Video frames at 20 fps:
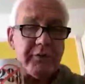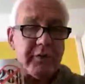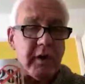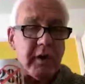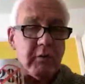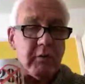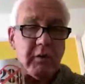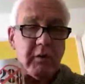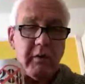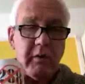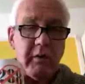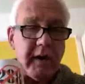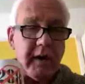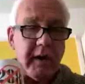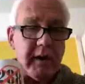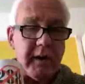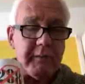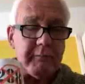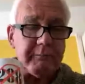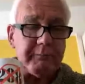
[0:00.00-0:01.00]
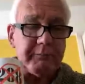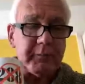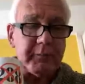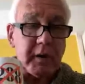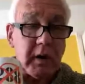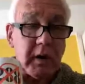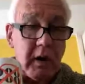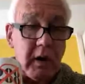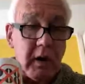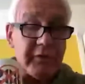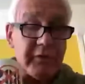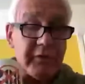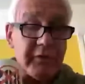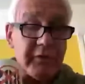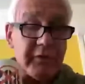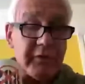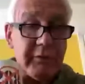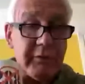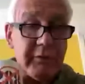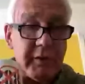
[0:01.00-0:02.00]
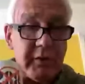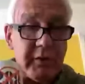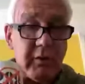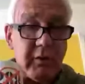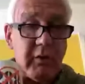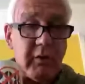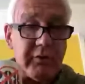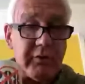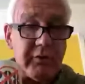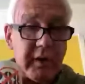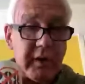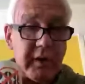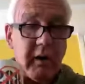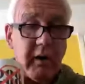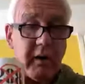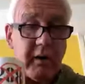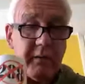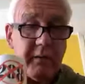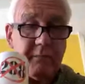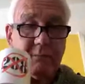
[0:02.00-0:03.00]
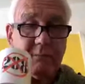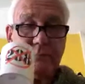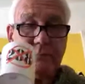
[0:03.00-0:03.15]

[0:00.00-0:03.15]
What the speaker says: Still not there yet. Close, but not cigar.